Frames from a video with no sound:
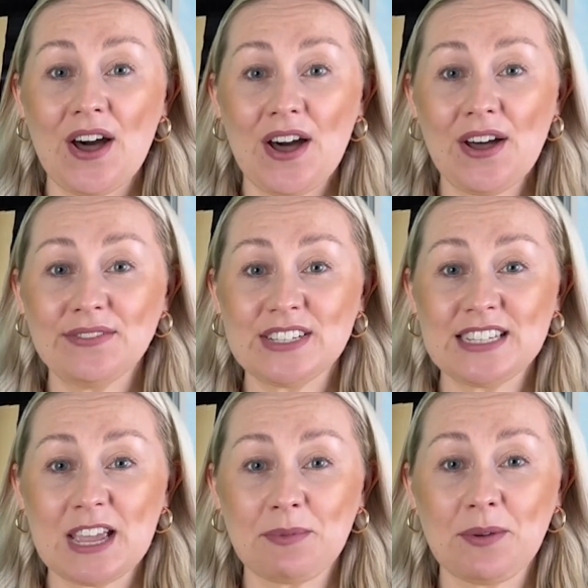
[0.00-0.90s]
After
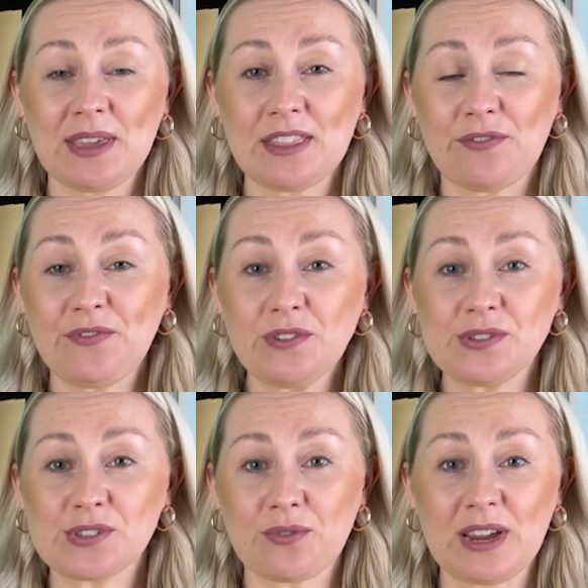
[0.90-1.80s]
debuting the
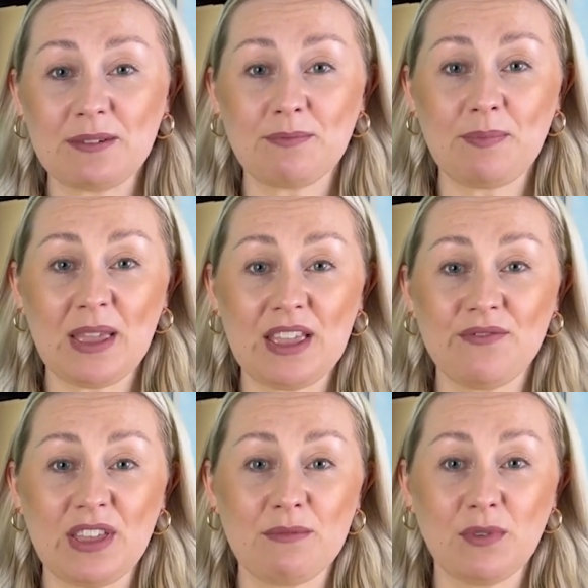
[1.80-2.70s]
full-screen
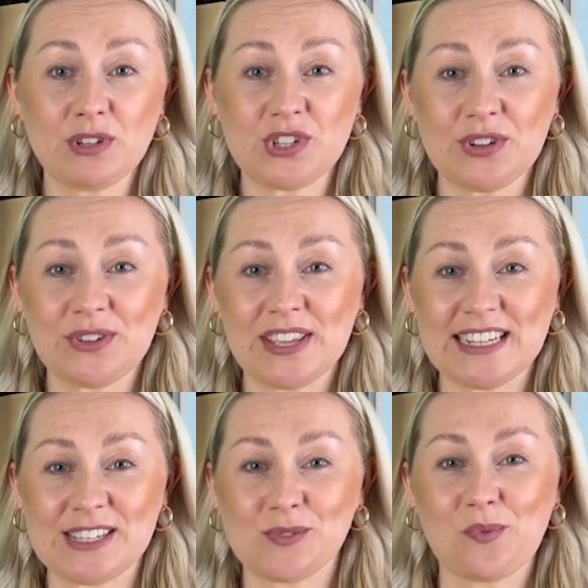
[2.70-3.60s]
PV module, it
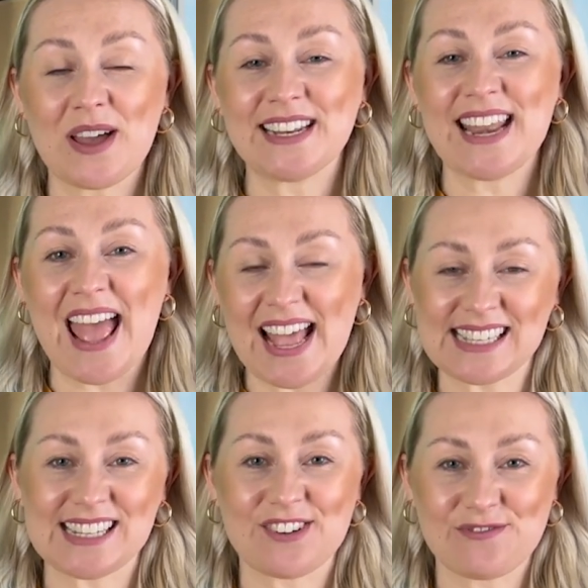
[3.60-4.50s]
has won an
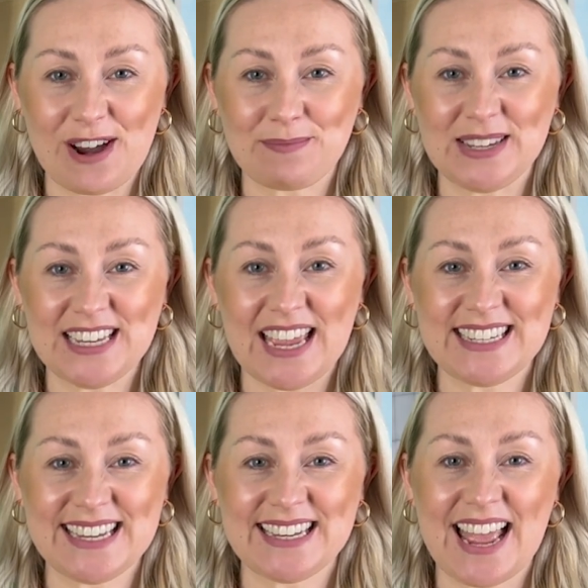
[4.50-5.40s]
excellent
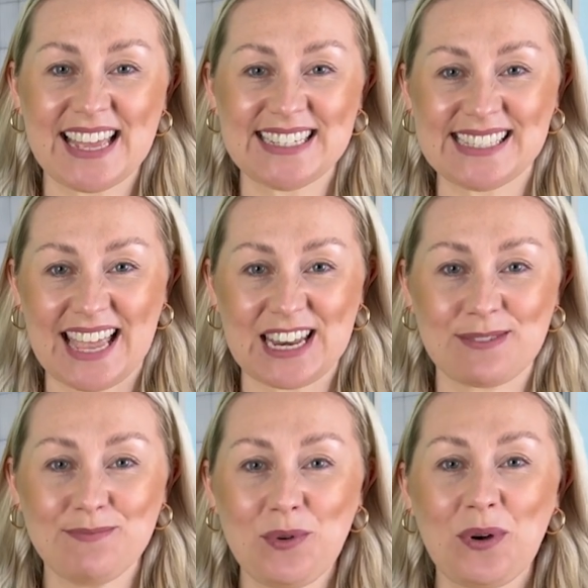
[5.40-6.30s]
reputation and is getting
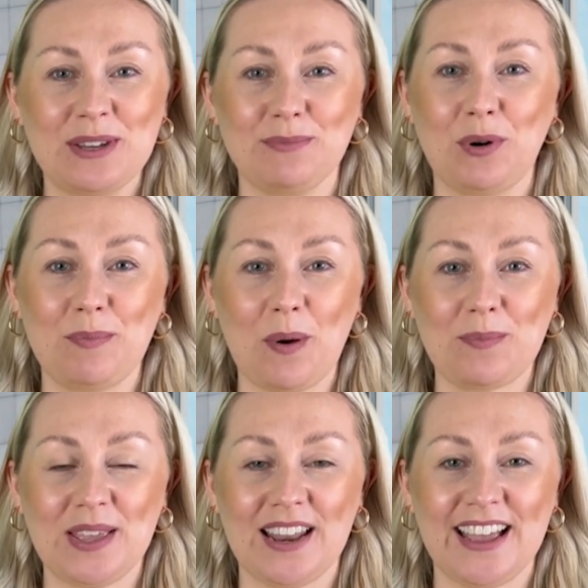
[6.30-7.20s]
more and more
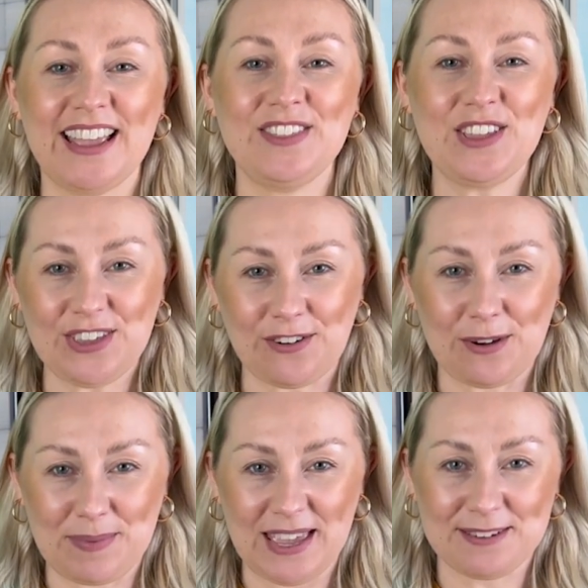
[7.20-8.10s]
popular in the
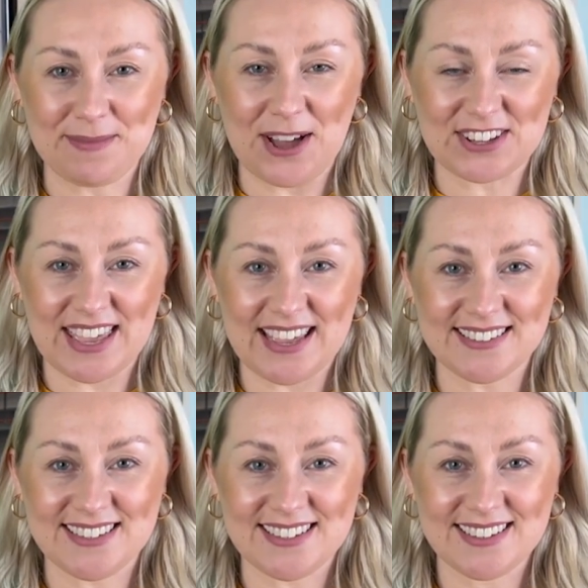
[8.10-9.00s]
European
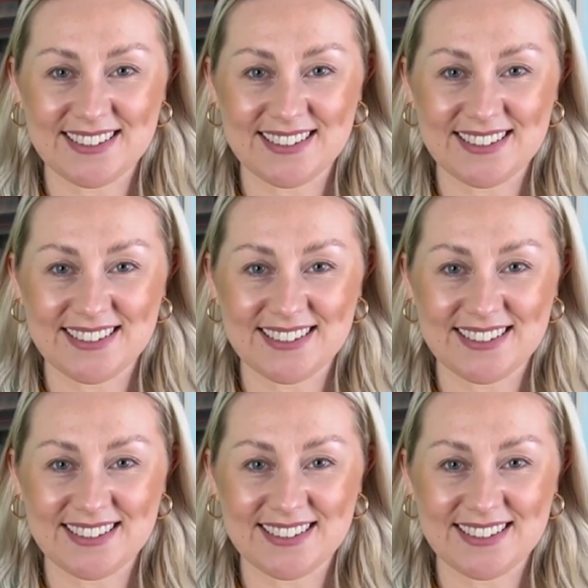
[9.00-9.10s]
market.